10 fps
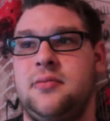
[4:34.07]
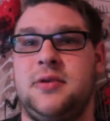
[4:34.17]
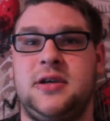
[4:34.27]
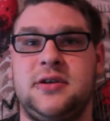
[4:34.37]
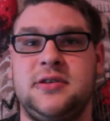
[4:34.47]

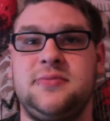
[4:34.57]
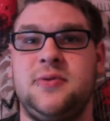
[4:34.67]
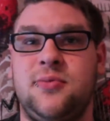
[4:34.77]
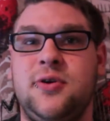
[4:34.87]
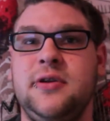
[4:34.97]
because we
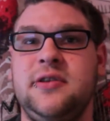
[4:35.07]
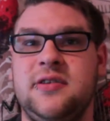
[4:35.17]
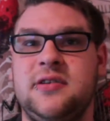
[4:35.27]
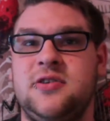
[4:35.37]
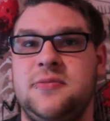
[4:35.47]
want
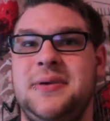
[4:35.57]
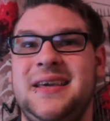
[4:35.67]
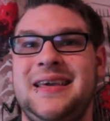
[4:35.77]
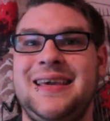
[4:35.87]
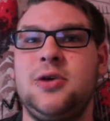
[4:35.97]
to
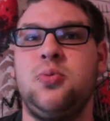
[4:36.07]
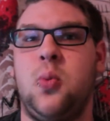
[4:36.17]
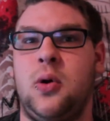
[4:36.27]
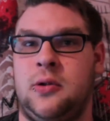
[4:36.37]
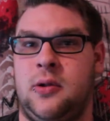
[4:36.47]
be
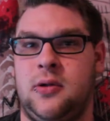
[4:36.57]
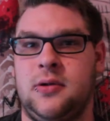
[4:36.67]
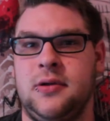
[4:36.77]
equal.